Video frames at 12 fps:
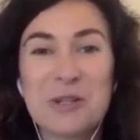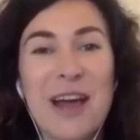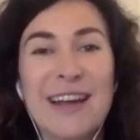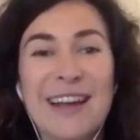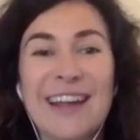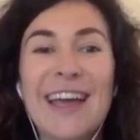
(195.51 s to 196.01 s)

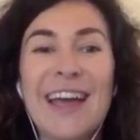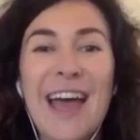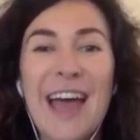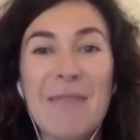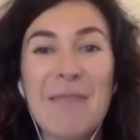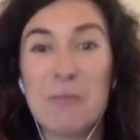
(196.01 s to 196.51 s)
training
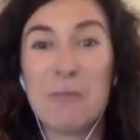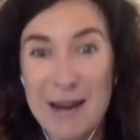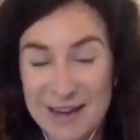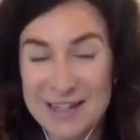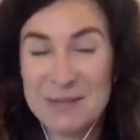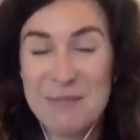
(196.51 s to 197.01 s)

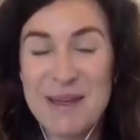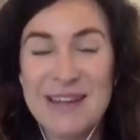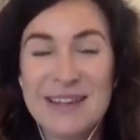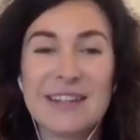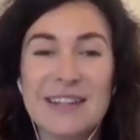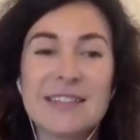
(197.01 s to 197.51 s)
around
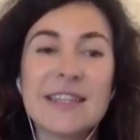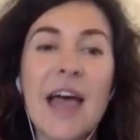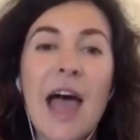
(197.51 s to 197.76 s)
independence.